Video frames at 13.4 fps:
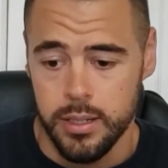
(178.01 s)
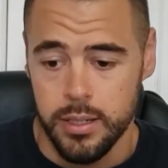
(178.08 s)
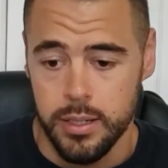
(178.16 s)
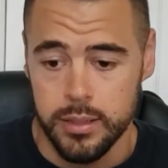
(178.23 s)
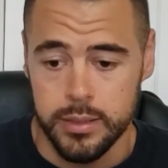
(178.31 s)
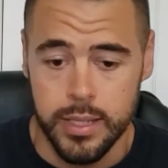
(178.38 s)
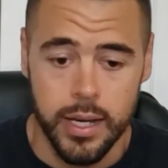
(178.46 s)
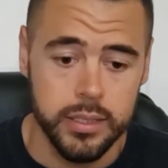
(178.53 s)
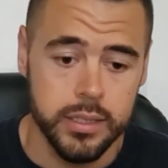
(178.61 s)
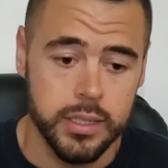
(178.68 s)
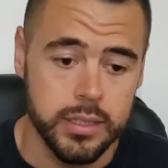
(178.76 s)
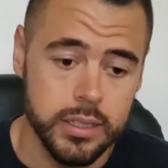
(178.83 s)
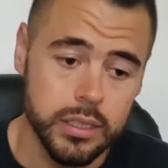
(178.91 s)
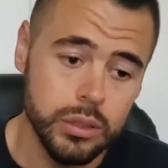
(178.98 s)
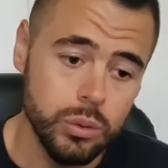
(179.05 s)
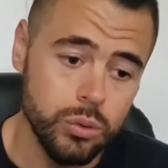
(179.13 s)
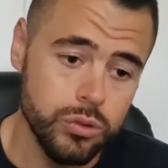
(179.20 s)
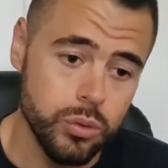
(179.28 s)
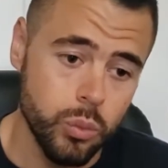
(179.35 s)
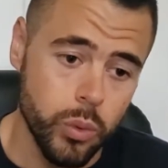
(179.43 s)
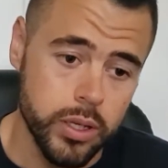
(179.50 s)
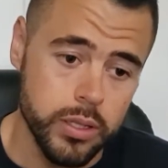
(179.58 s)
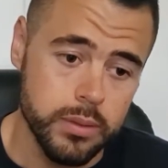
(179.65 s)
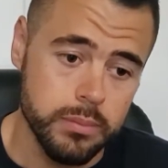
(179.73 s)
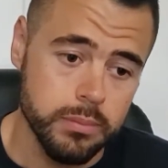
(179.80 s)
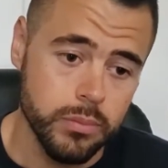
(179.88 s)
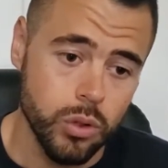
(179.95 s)
And now that I did lose the weight
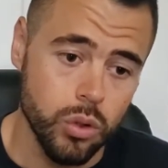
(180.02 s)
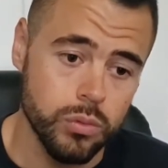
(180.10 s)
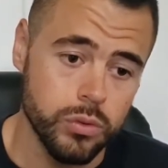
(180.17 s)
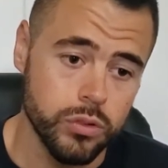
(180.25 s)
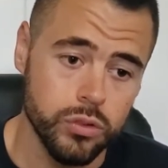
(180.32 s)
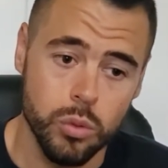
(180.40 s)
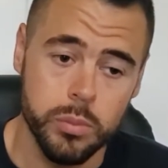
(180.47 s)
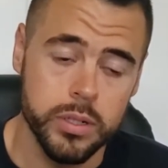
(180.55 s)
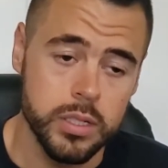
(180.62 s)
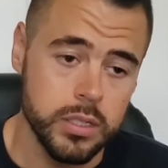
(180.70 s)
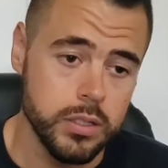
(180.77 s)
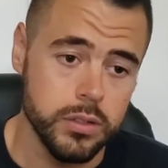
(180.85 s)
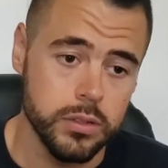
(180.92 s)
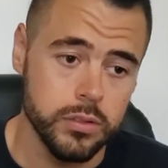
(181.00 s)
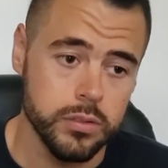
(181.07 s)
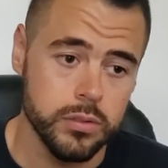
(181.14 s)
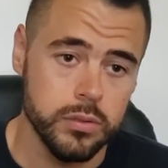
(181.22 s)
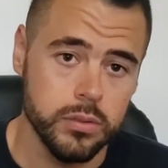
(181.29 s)
over so many years,